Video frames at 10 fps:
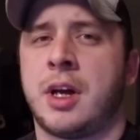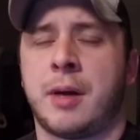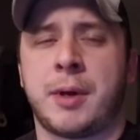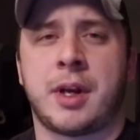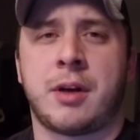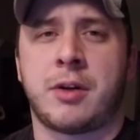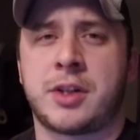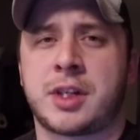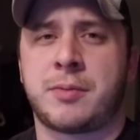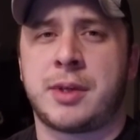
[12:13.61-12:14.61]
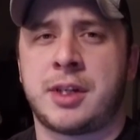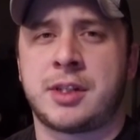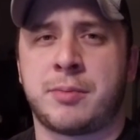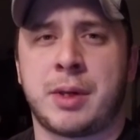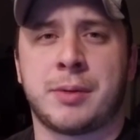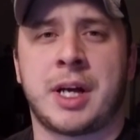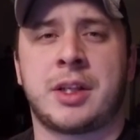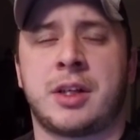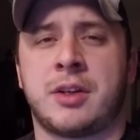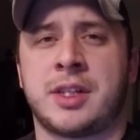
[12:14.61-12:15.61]
I mean, I know there's going to be some people out
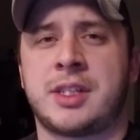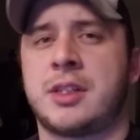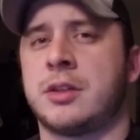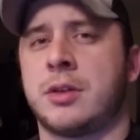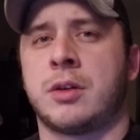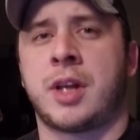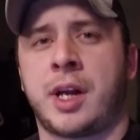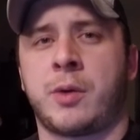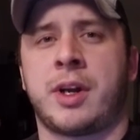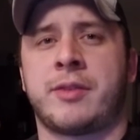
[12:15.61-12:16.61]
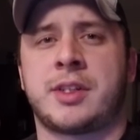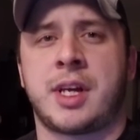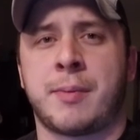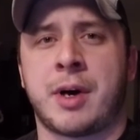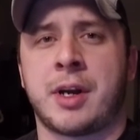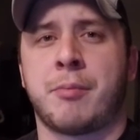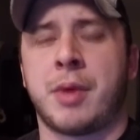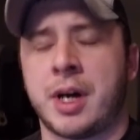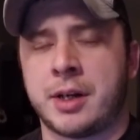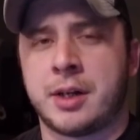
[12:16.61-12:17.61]
there that still don't like what I have to say about it,
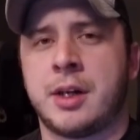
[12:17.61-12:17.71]
but